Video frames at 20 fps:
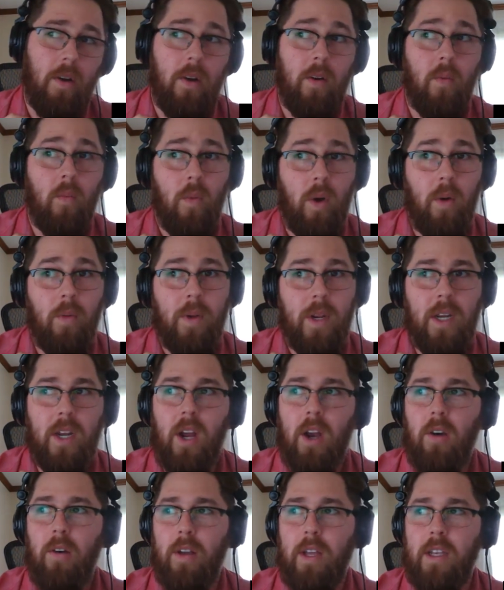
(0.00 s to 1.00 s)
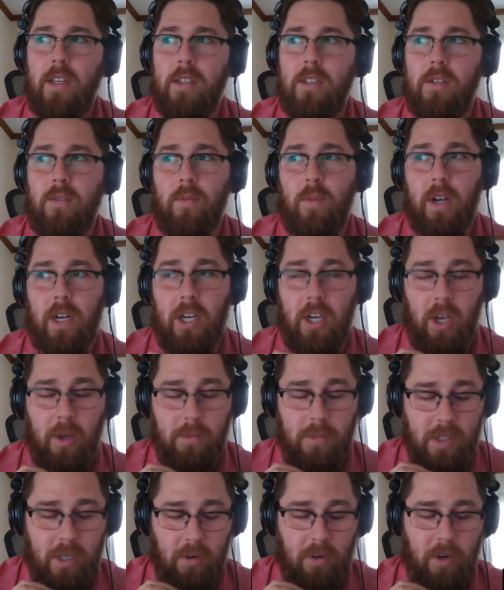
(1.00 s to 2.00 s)
And what we know is when it
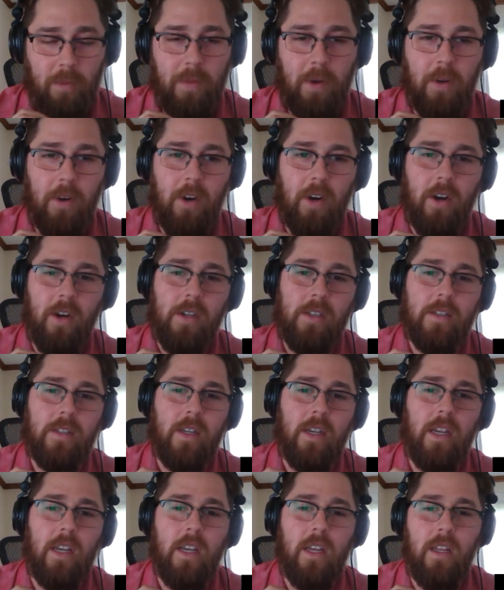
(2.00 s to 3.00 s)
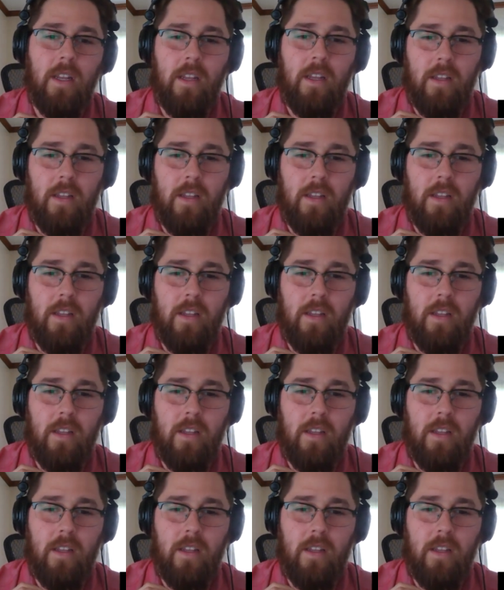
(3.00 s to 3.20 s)
comes to cryptocurrency,